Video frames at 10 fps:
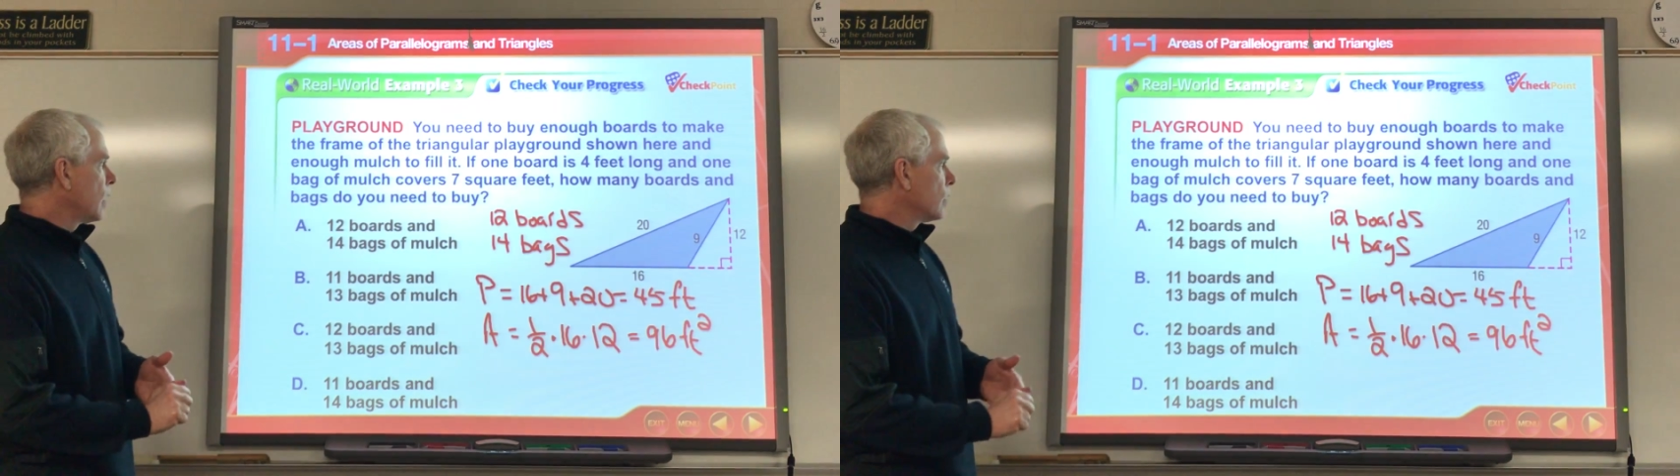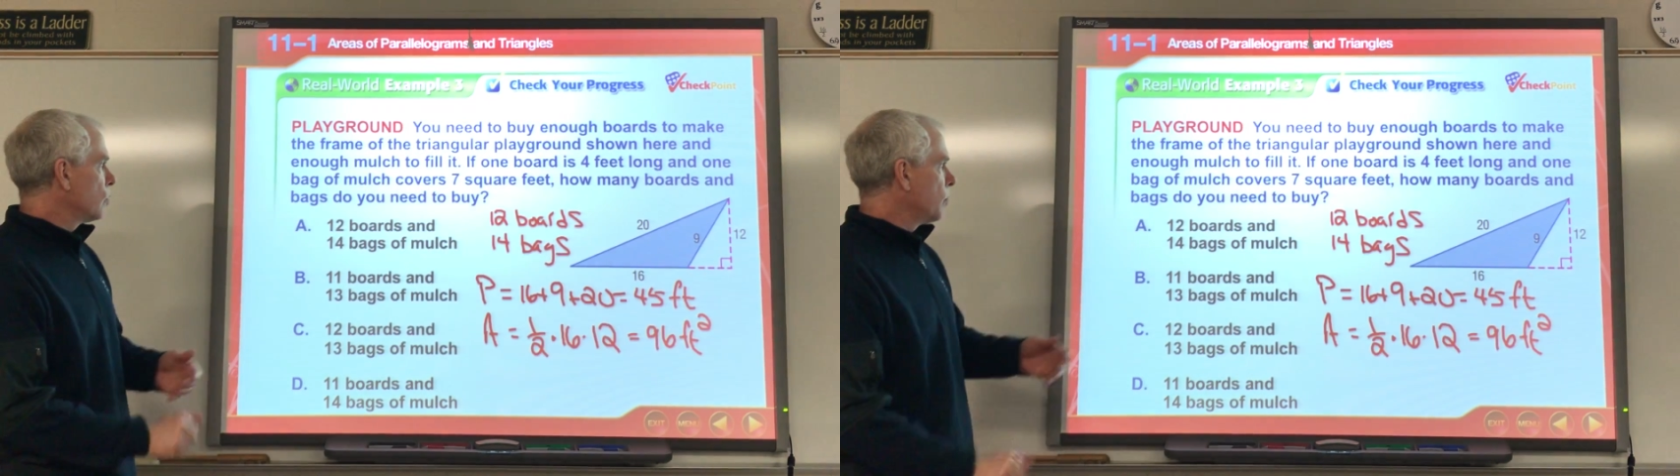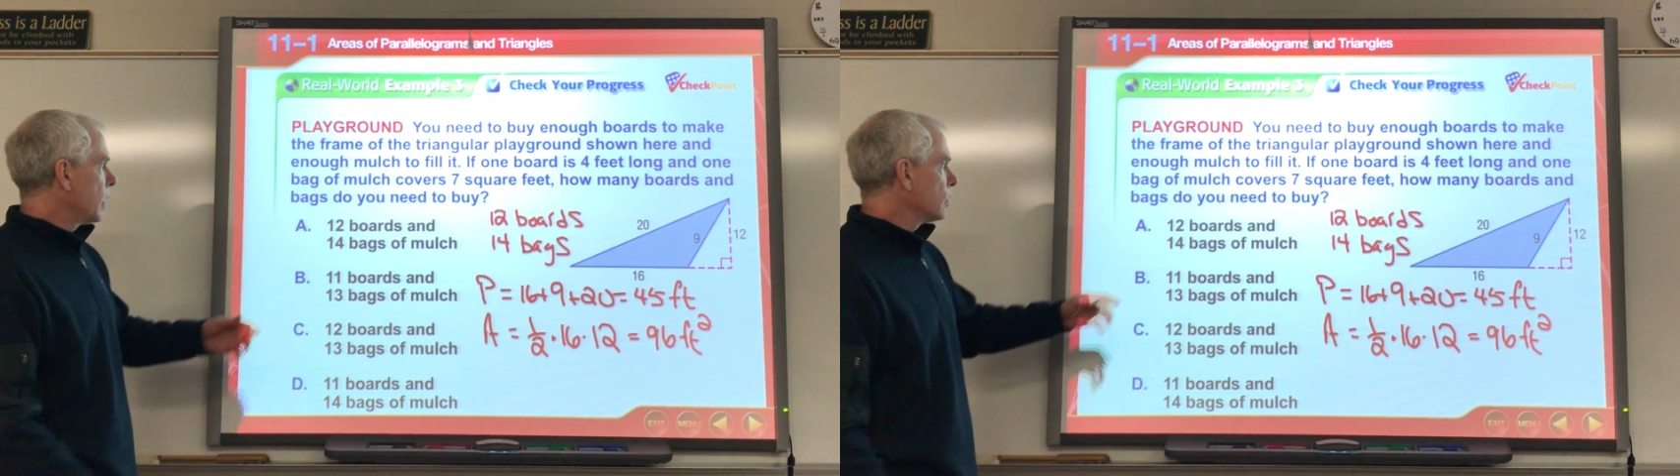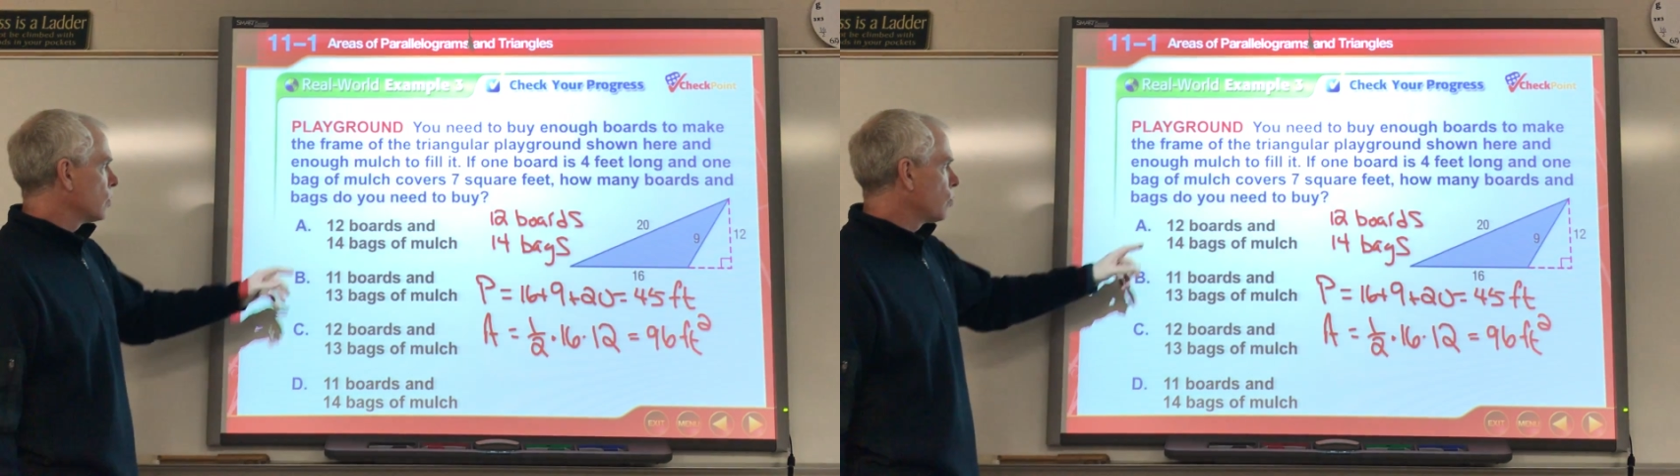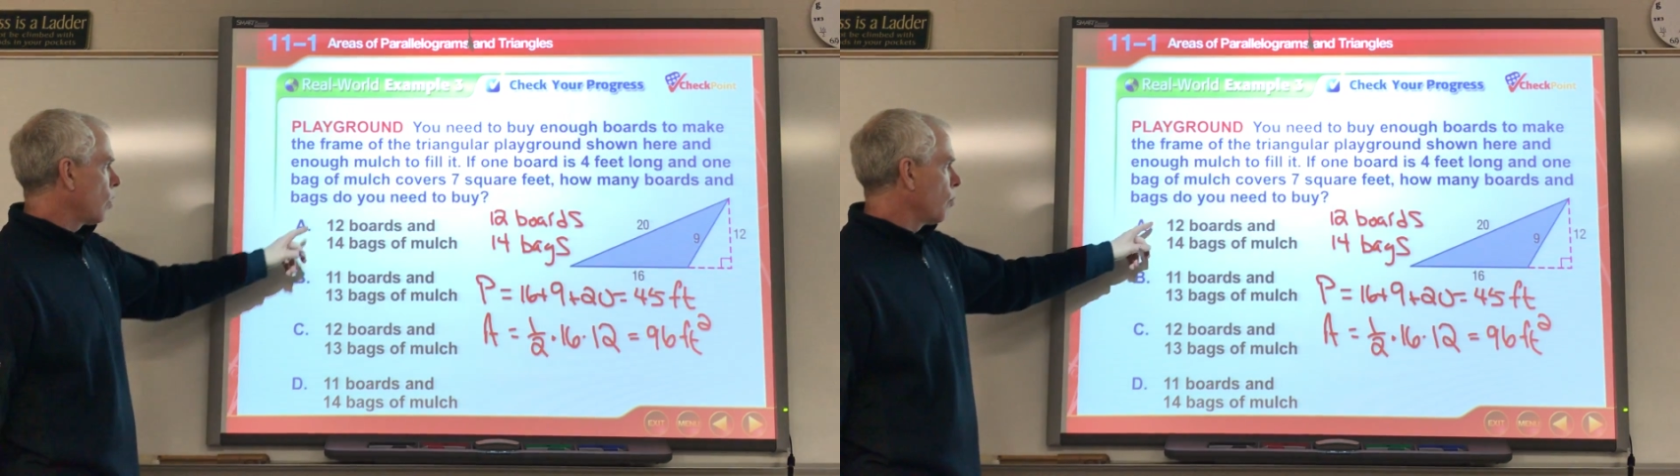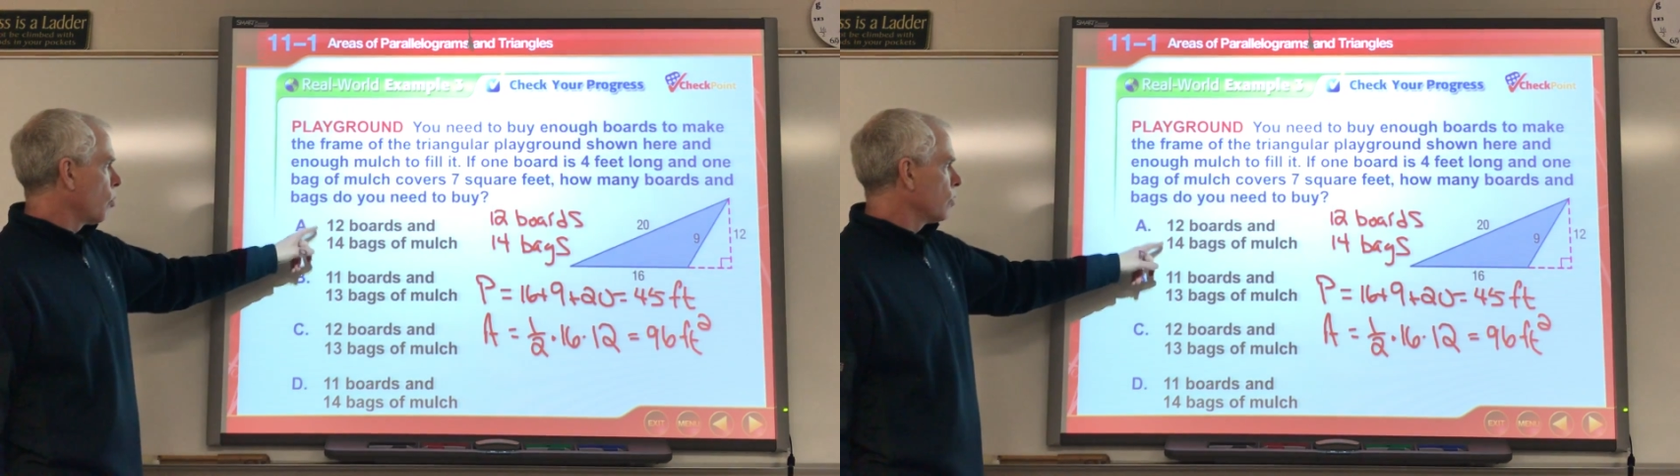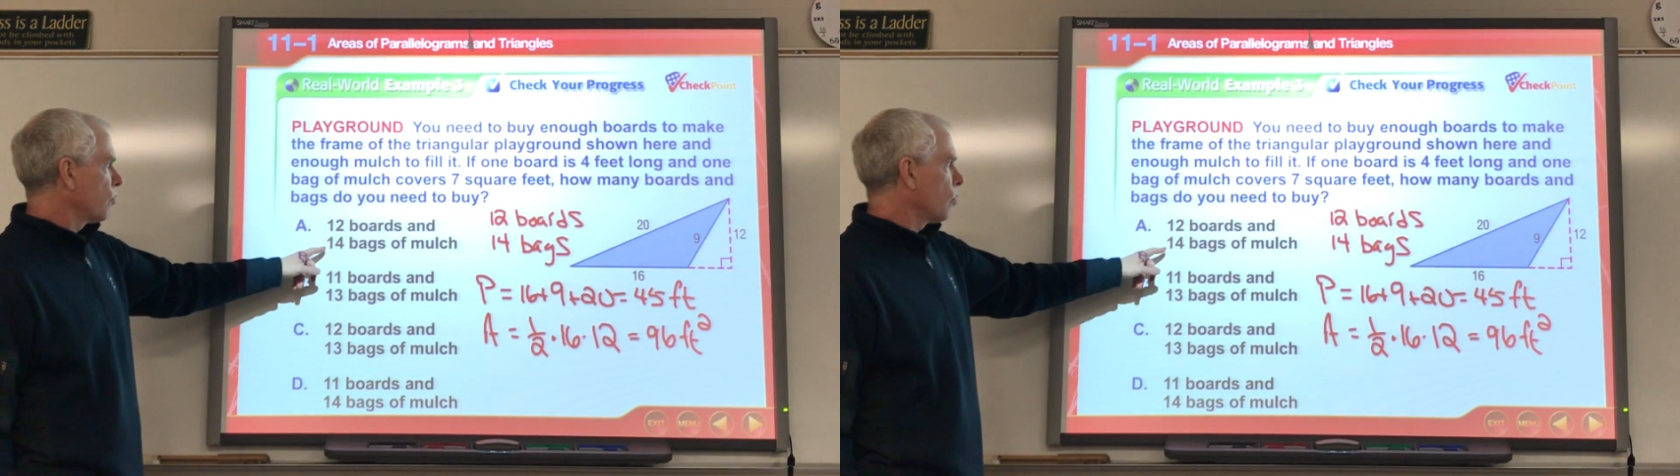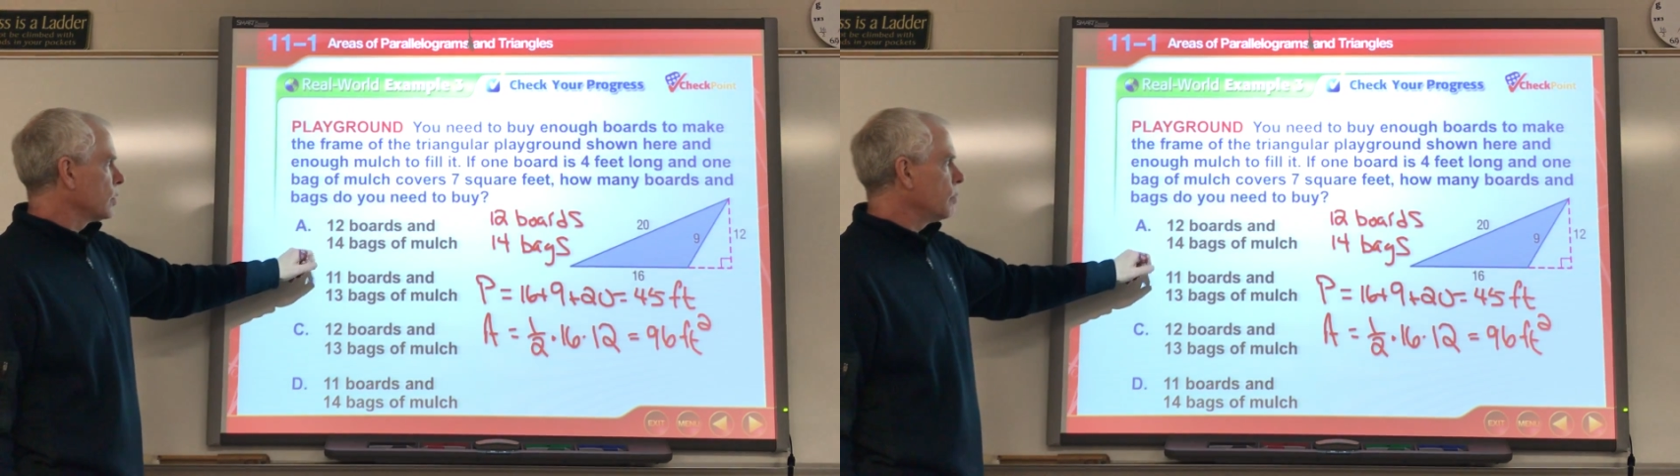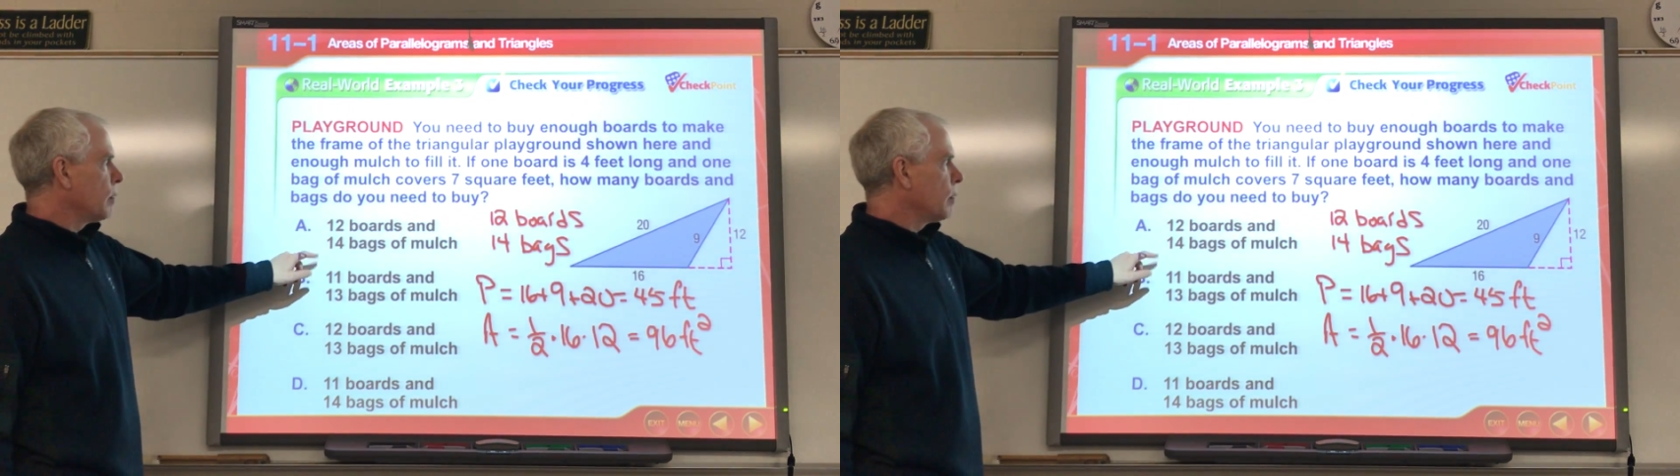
not too bad. So 12 boards, 14